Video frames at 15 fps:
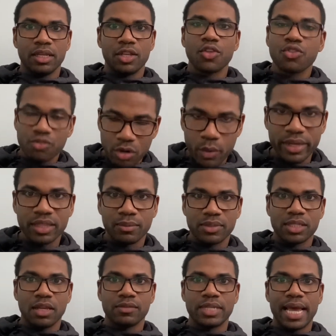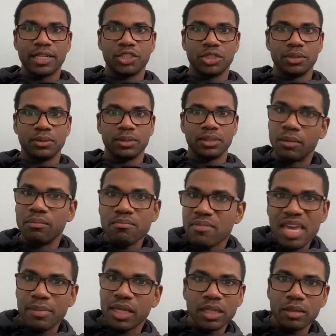throwing themselves at you.
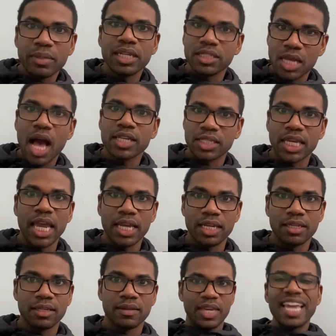Maybe a little bit intoxicated.